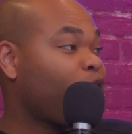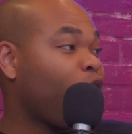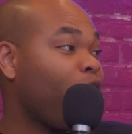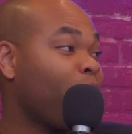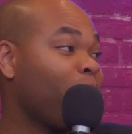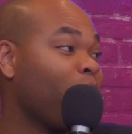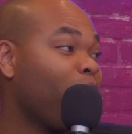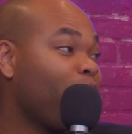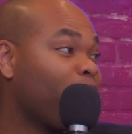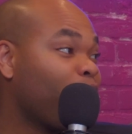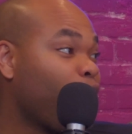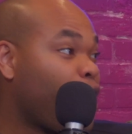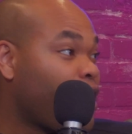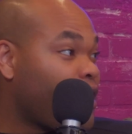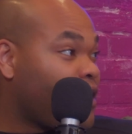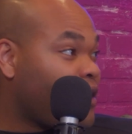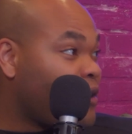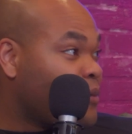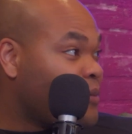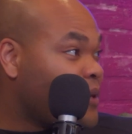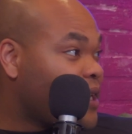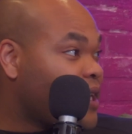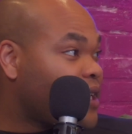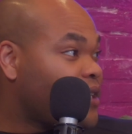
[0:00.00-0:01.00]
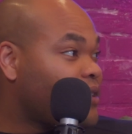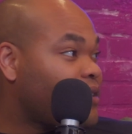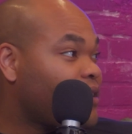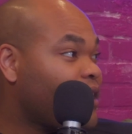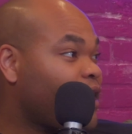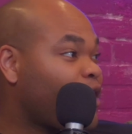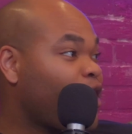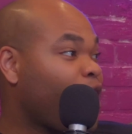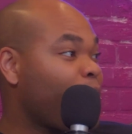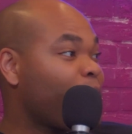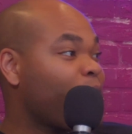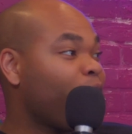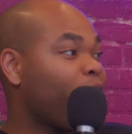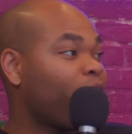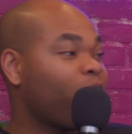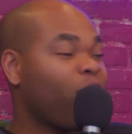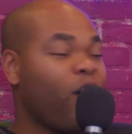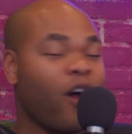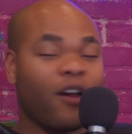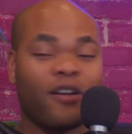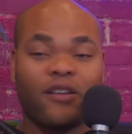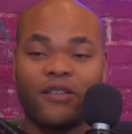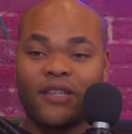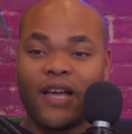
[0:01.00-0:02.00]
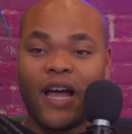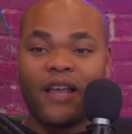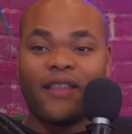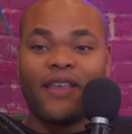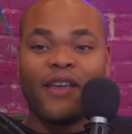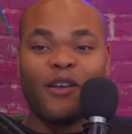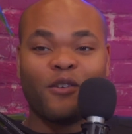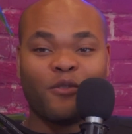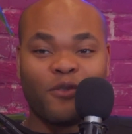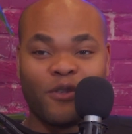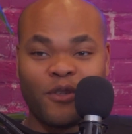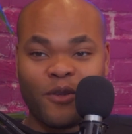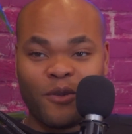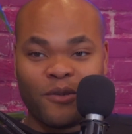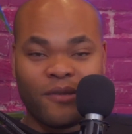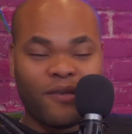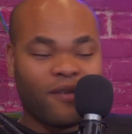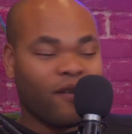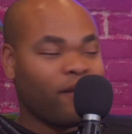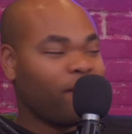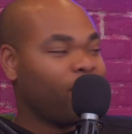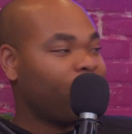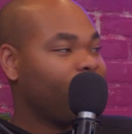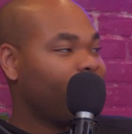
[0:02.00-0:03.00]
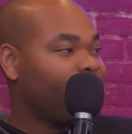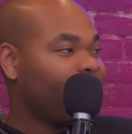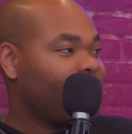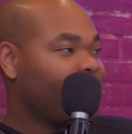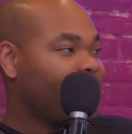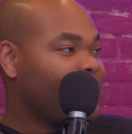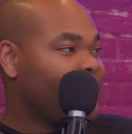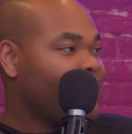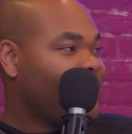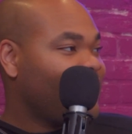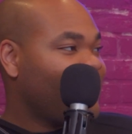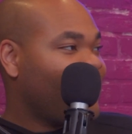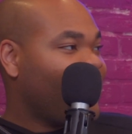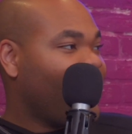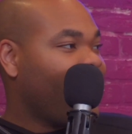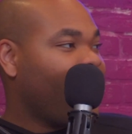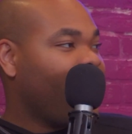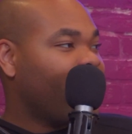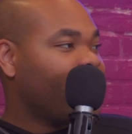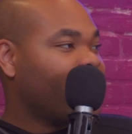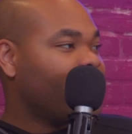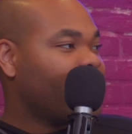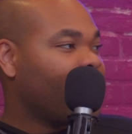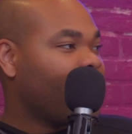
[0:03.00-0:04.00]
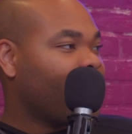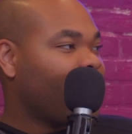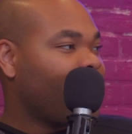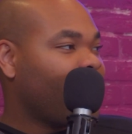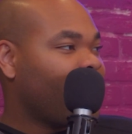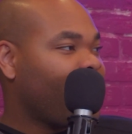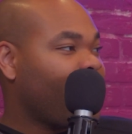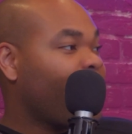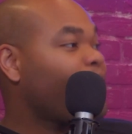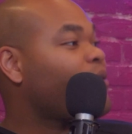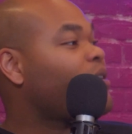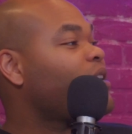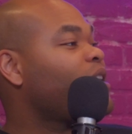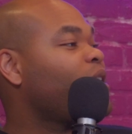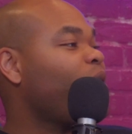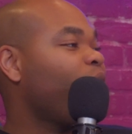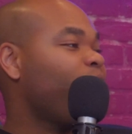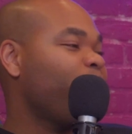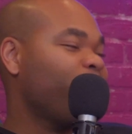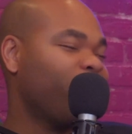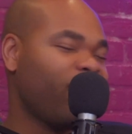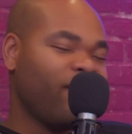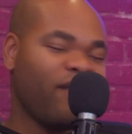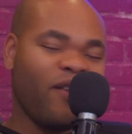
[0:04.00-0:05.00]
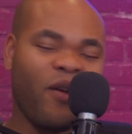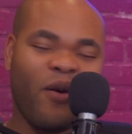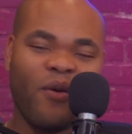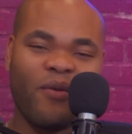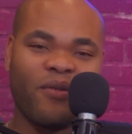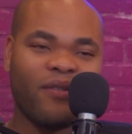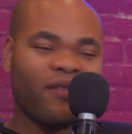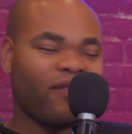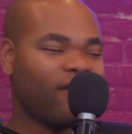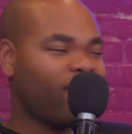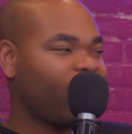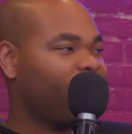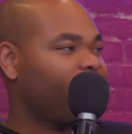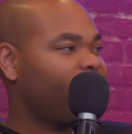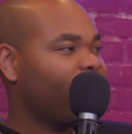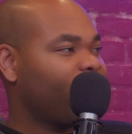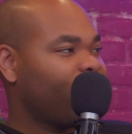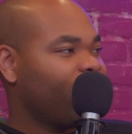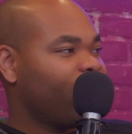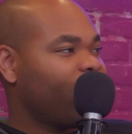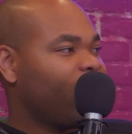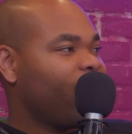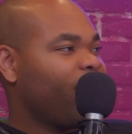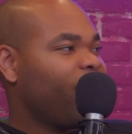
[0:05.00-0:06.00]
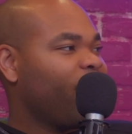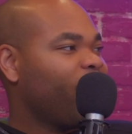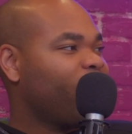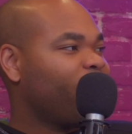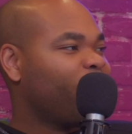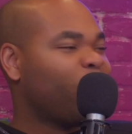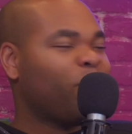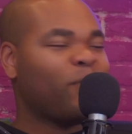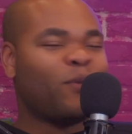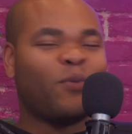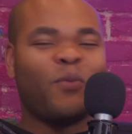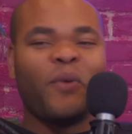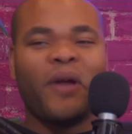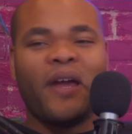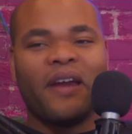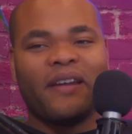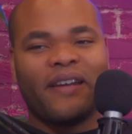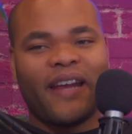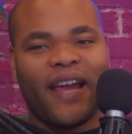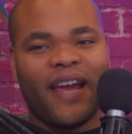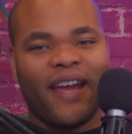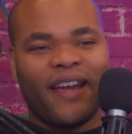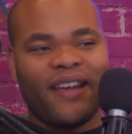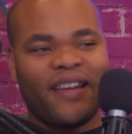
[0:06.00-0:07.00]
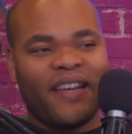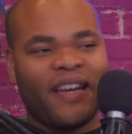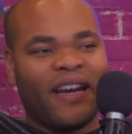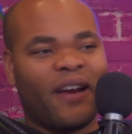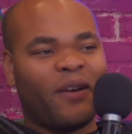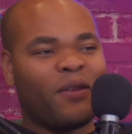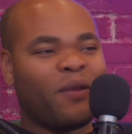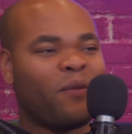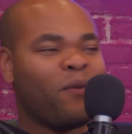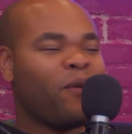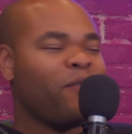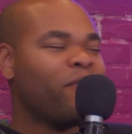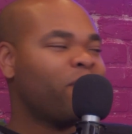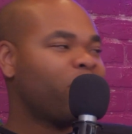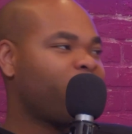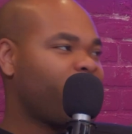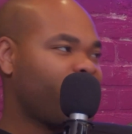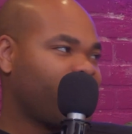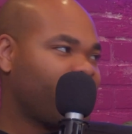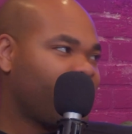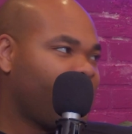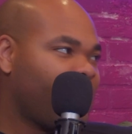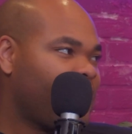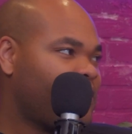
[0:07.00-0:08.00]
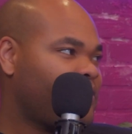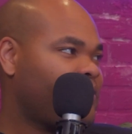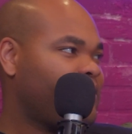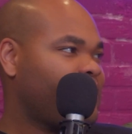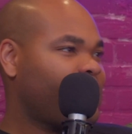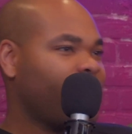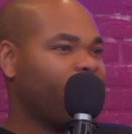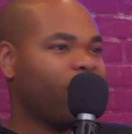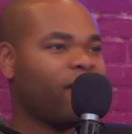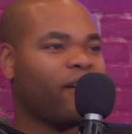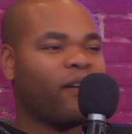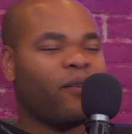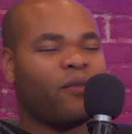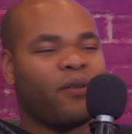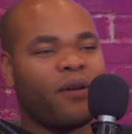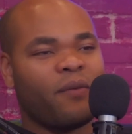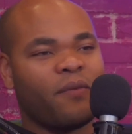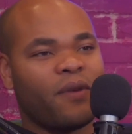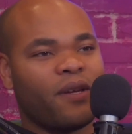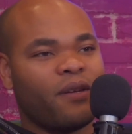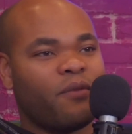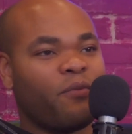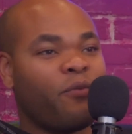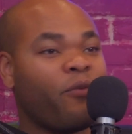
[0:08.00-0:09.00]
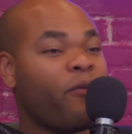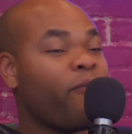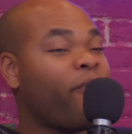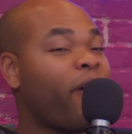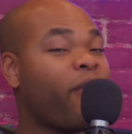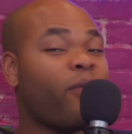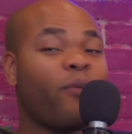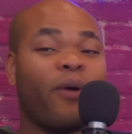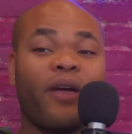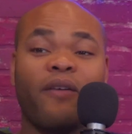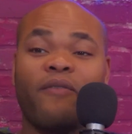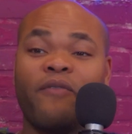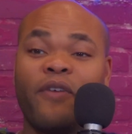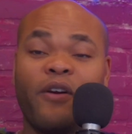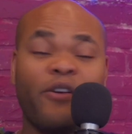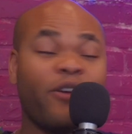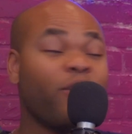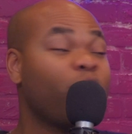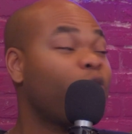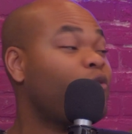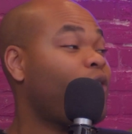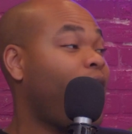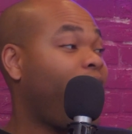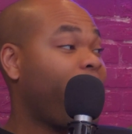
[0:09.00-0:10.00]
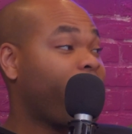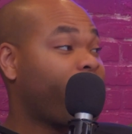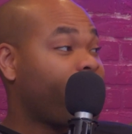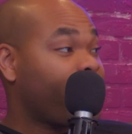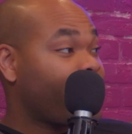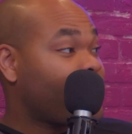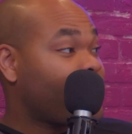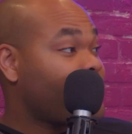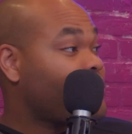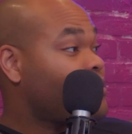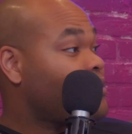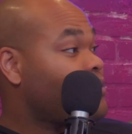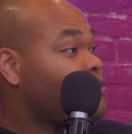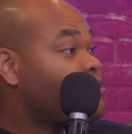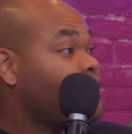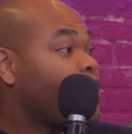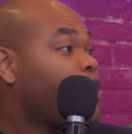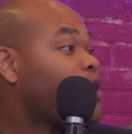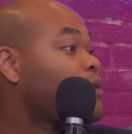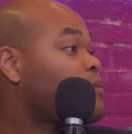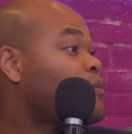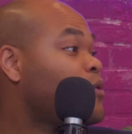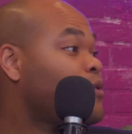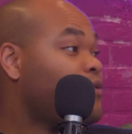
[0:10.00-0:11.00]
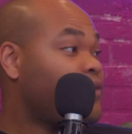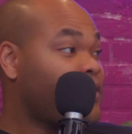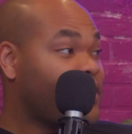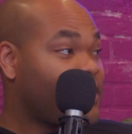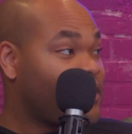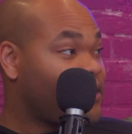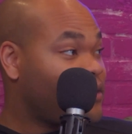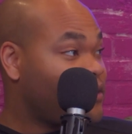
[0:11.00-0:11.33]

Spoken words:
It caught me off guard a little bit. It caught me off guard because how they introduced him, and How they introduce them? So it's weird. The movie starts off. I mean, by the way, very graphic, dark movie.